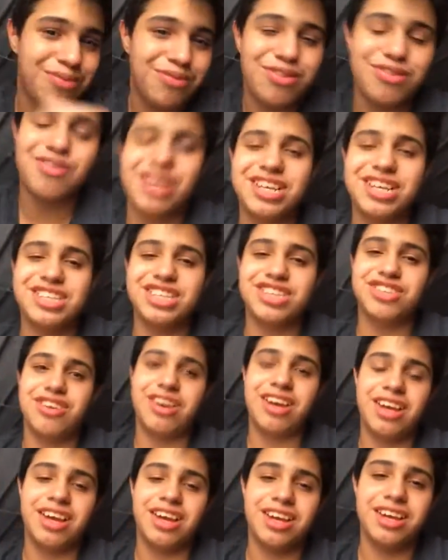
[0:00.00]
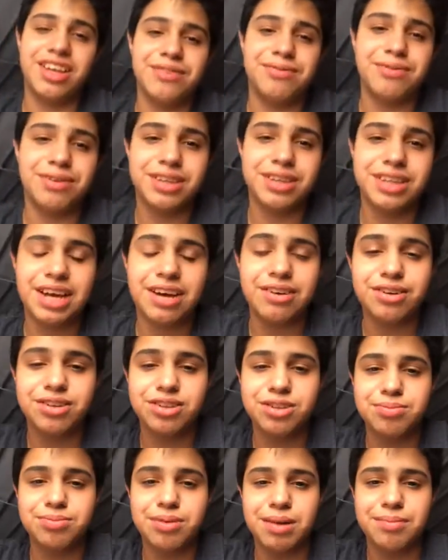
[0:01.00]
of Derice and Chache if it
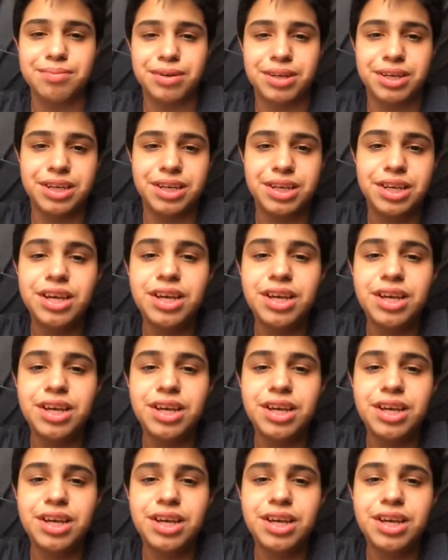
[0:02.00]
downloads properly.